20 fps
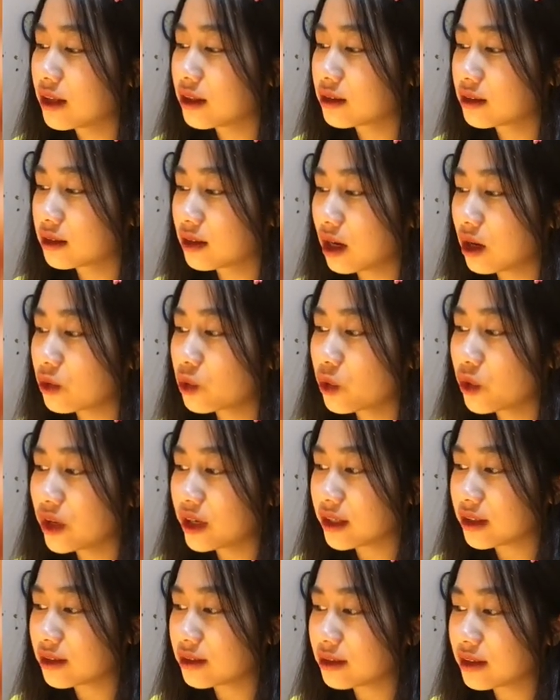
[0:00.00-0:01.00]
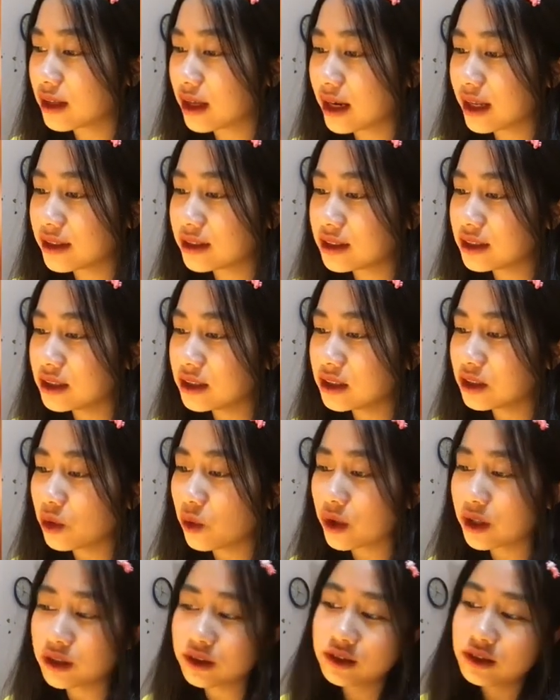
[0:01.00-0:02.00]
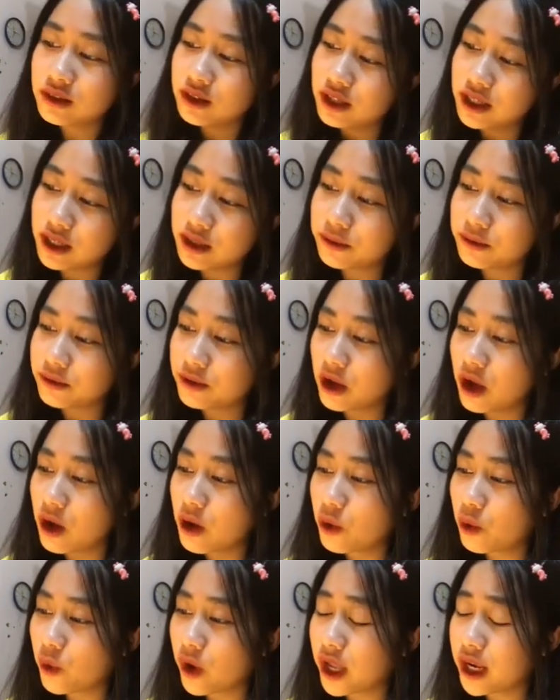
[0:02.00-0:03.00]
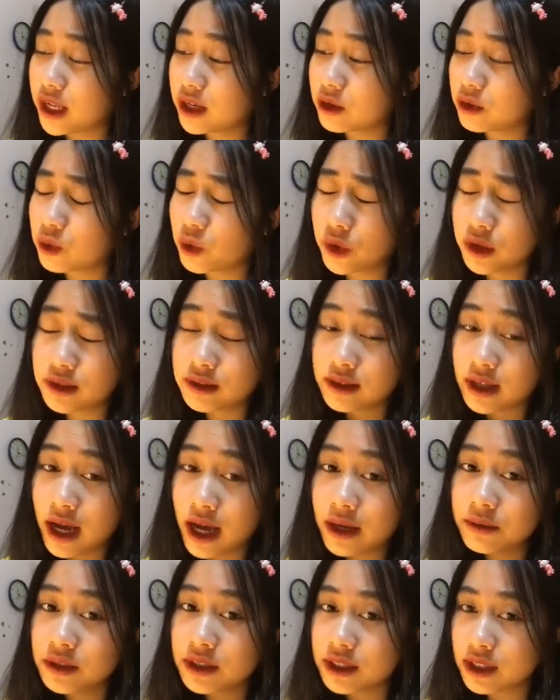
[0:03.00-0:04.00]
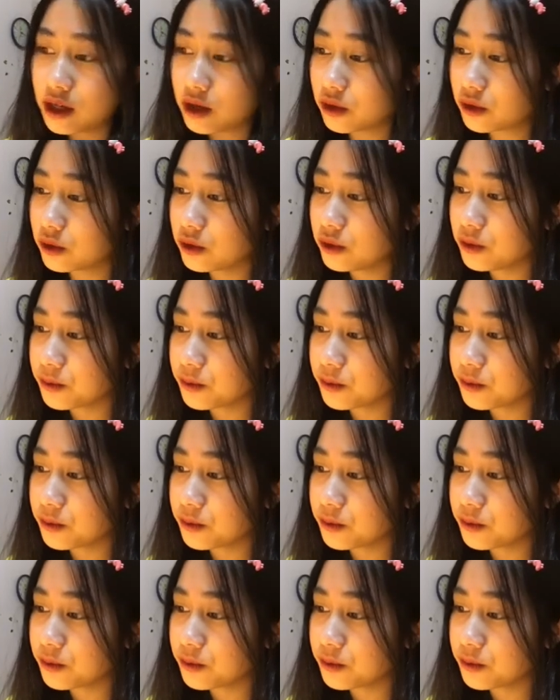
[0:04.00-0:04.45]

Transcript: Star Wars, that I didn't want to leave when it was time to go.